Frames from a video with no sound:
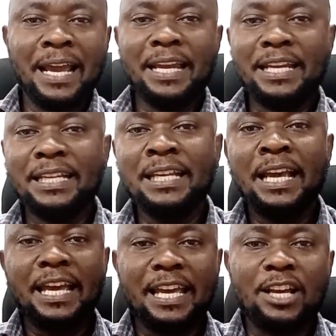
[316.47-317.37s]
any
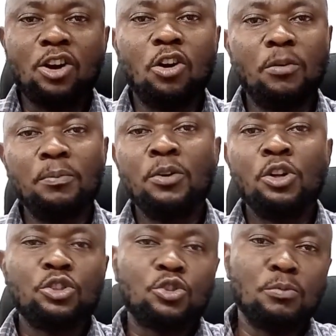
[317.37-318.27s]
income
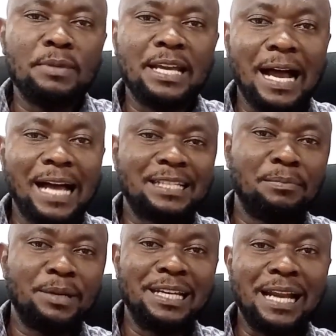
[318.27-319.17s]
to me as a
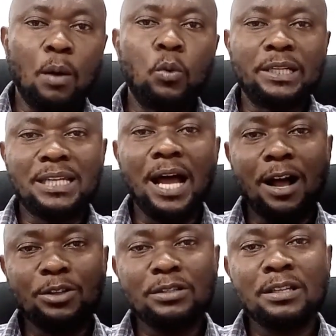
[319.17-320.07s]
beginner
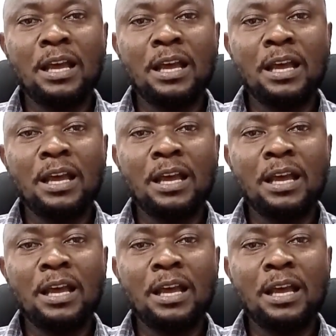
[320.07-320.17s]
without